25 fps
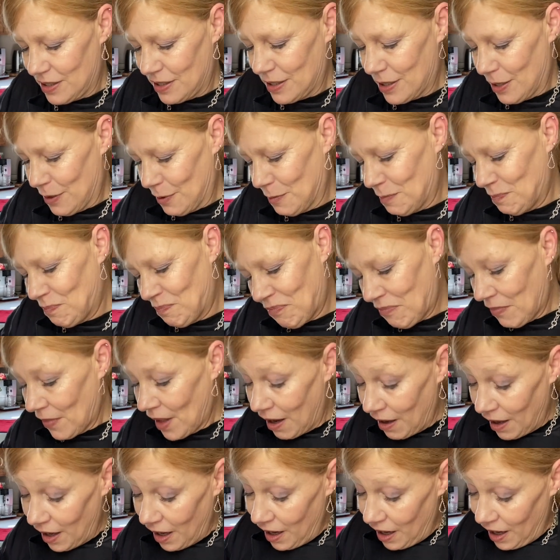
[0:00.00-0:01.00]
So
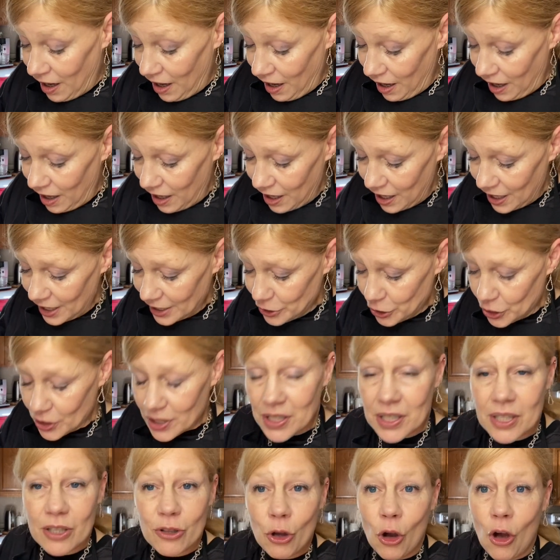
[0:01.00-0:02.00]
I
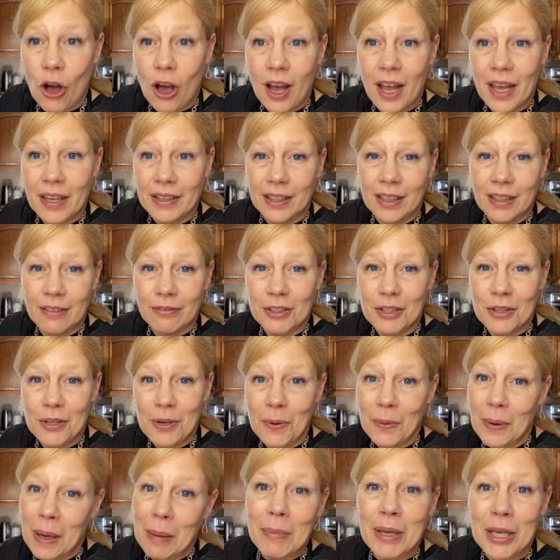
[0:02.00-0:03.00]
just thought, even
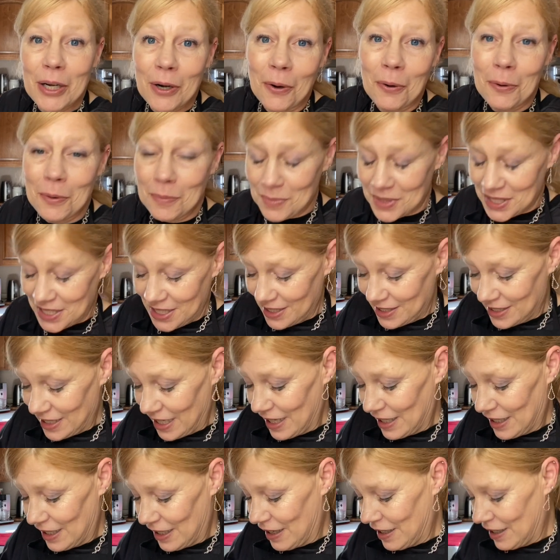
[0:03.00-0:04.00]
though I'm at home
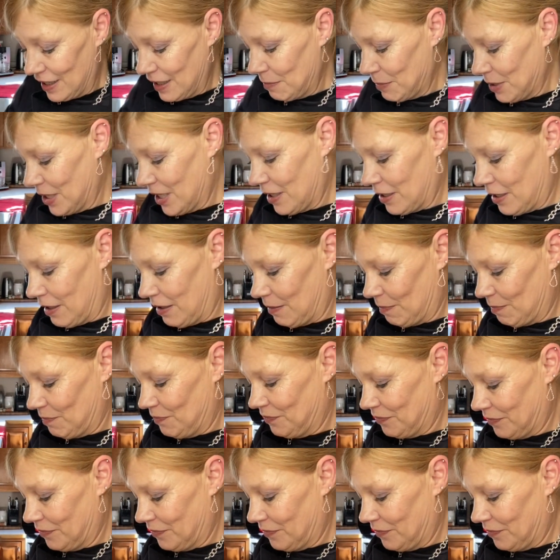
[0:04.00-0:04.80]
today, I'm gonna